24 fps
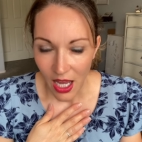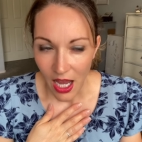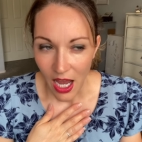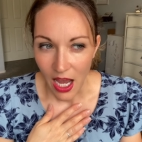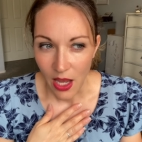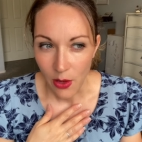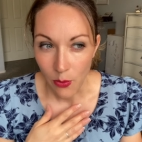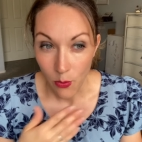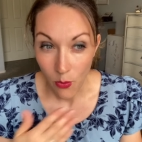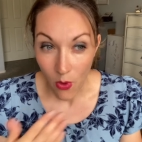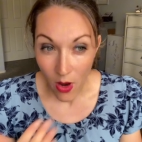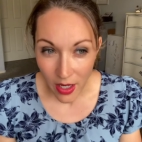I
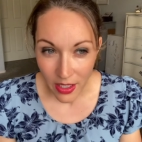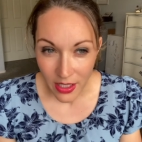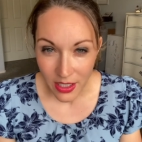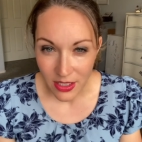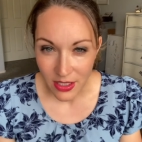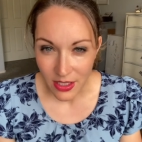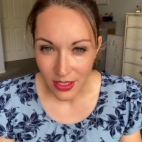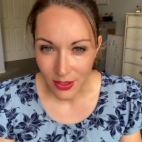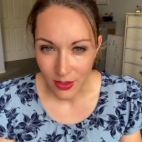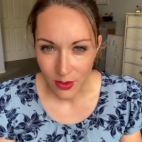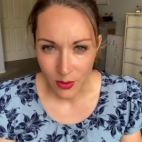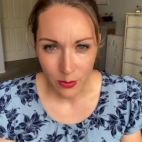wanted
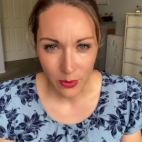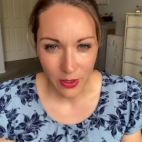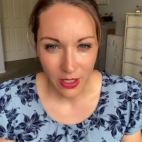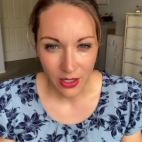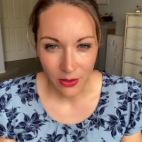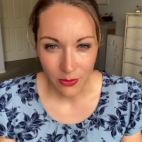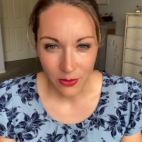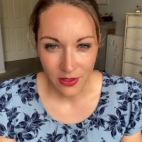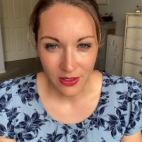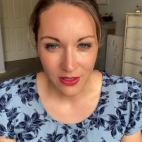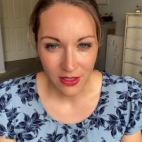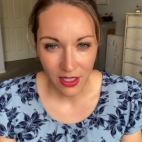to, but I
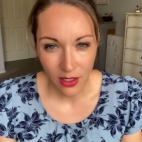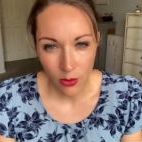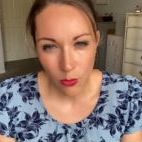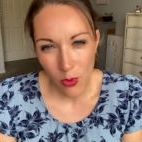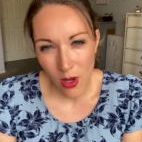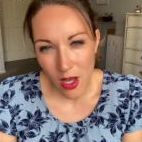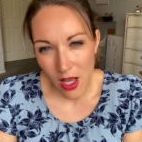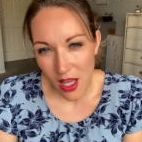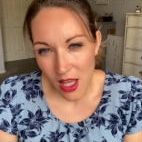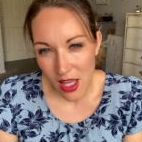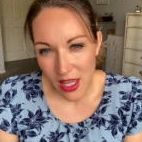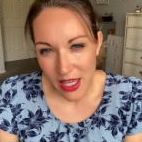was like,
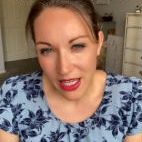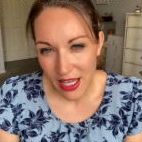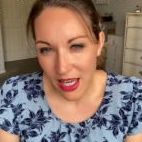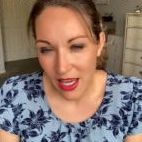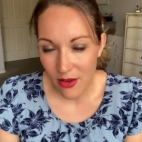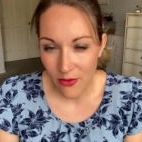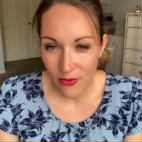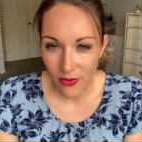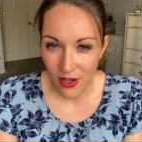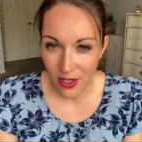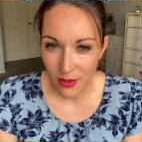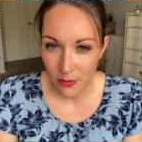well, I can't
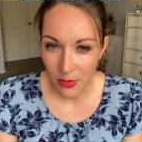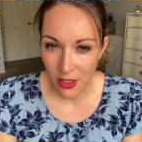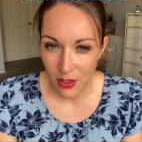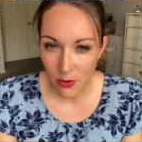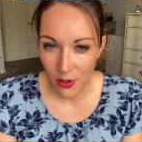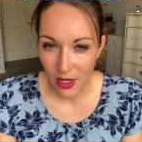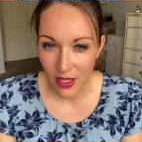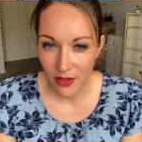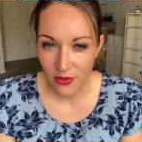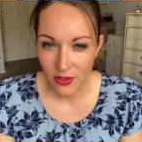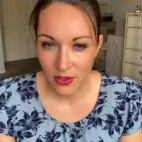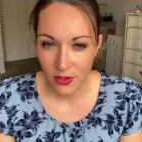find
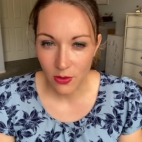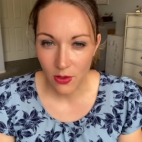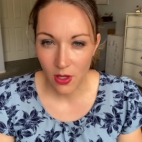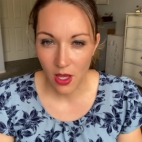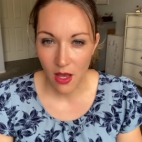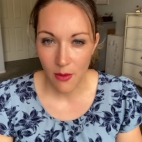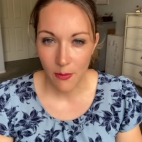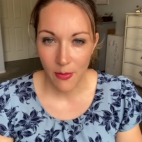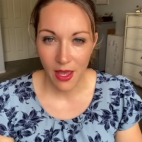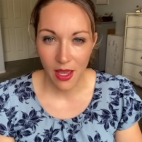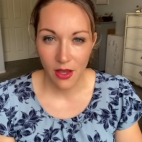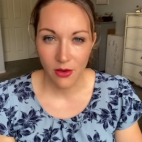midwives who
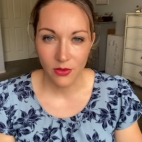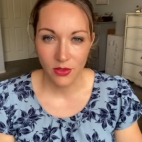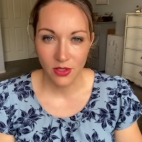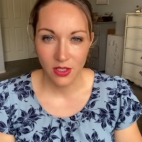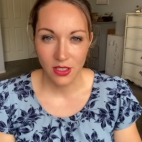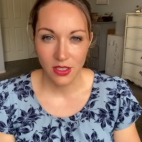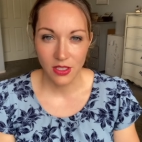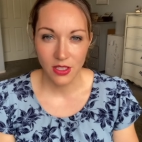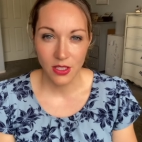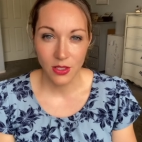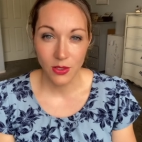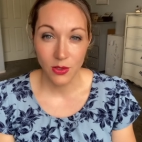come out
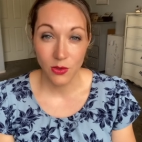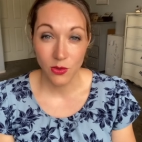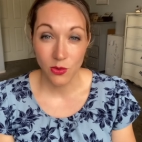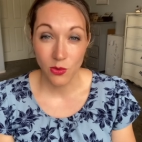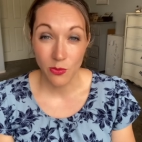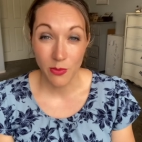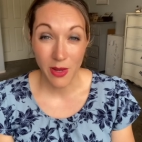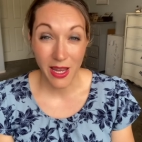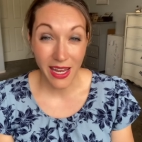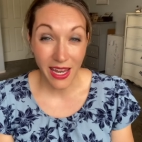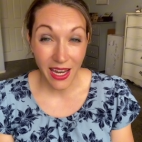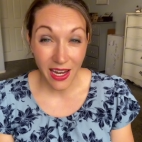to
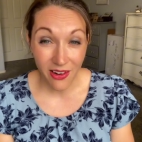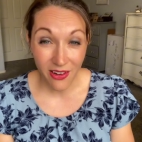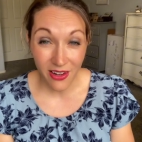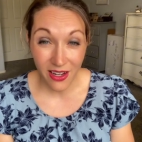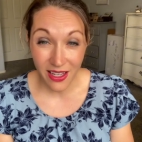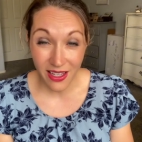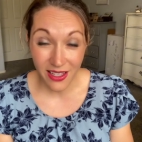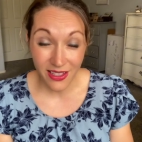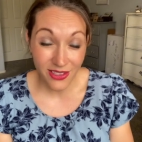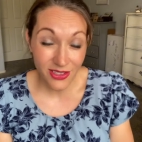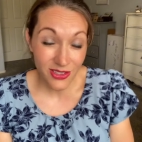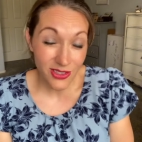my
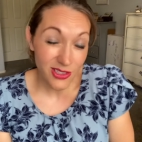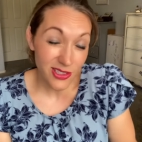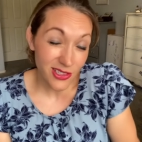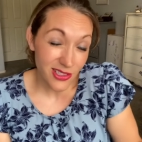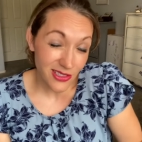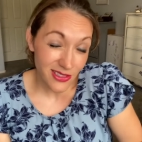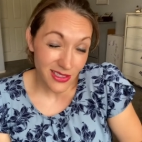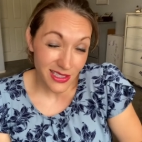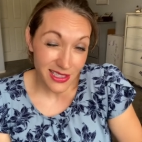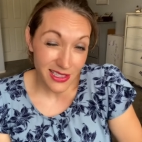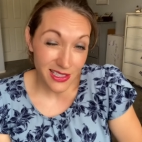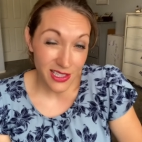area, so
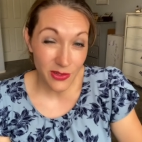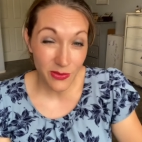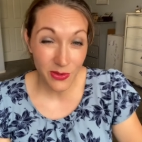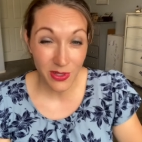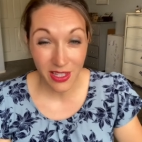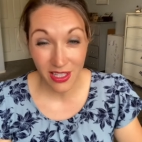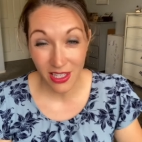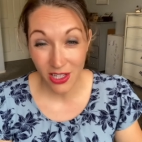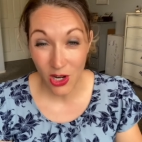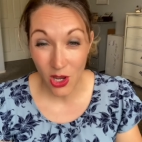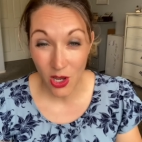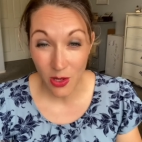it's not really
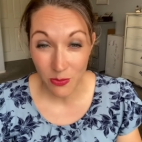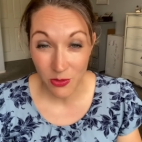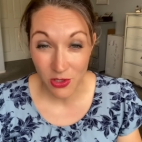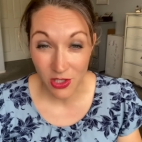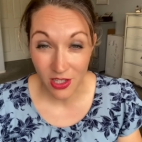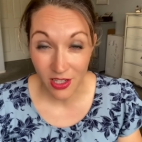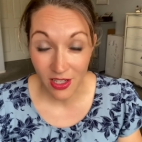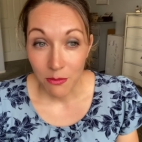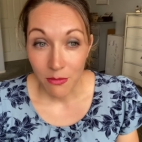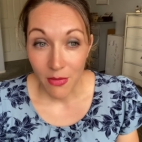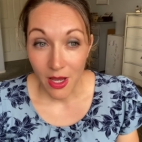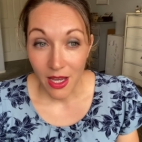an option.
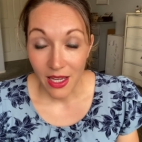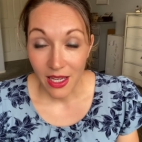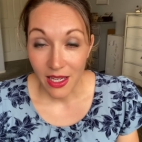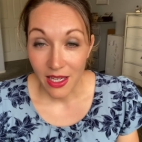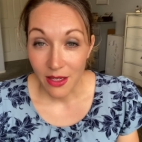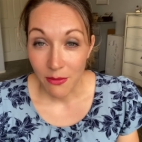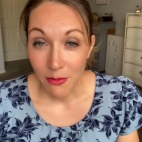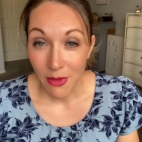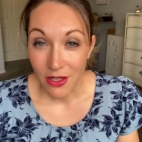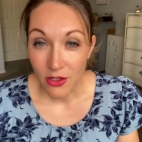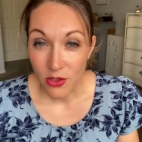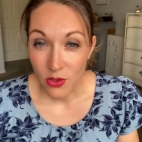My
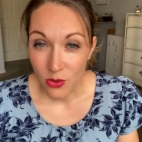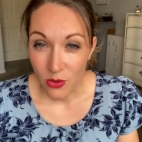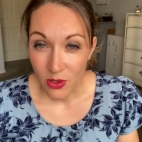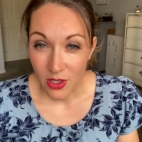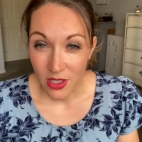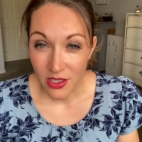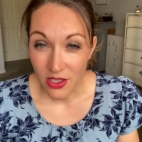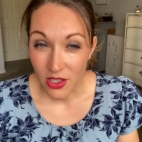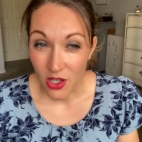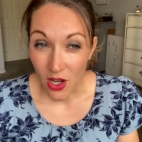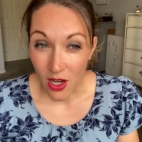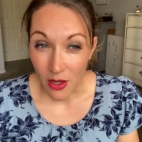mentor
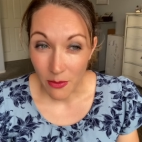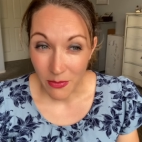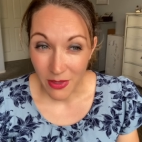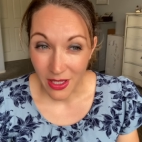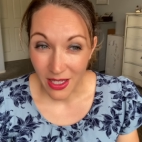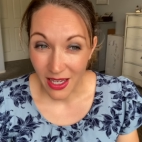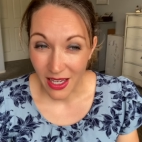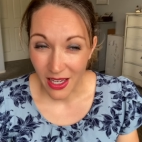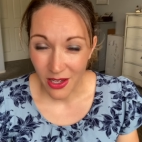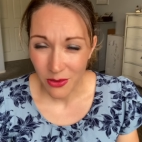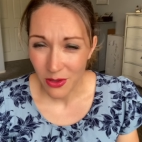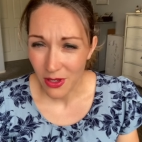taught me
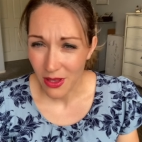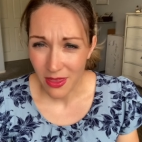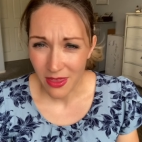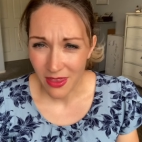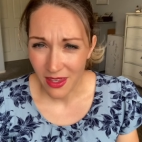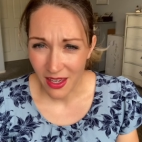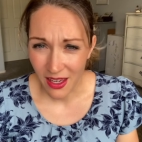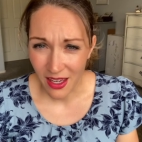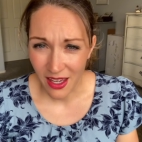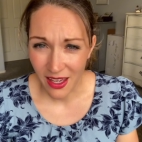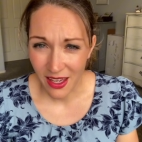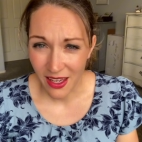how to
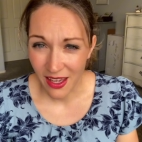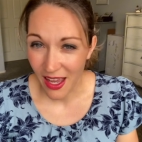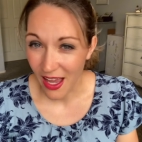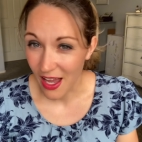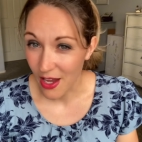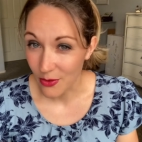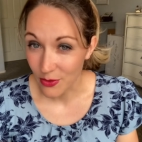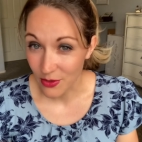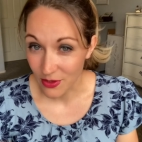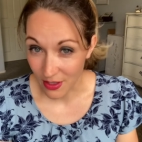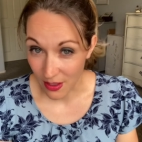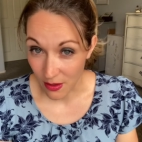think
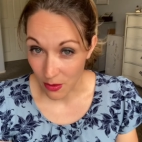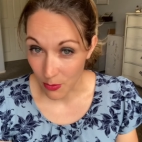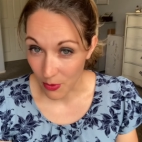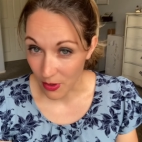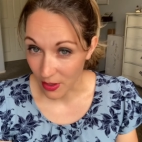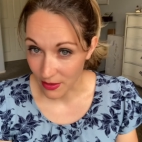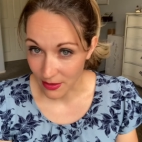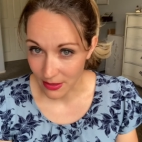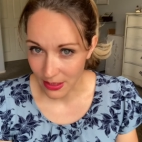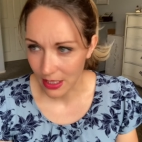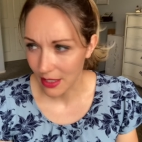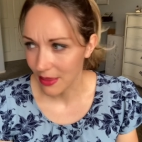outside the
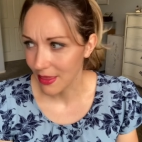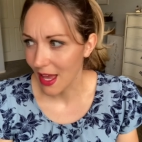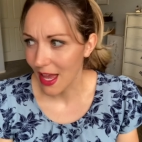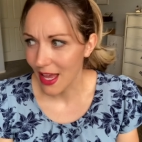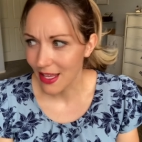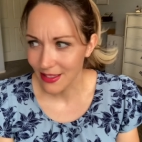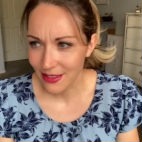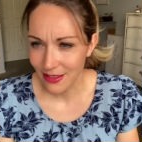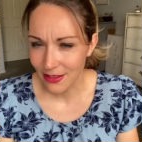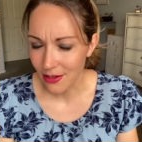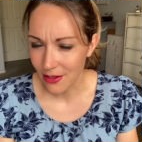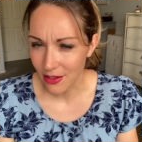box. Like,
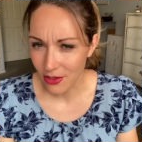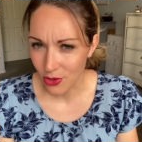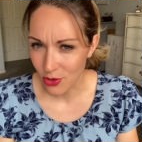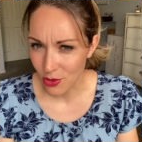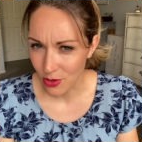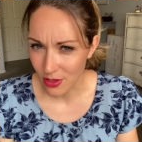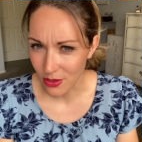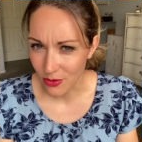that's not true.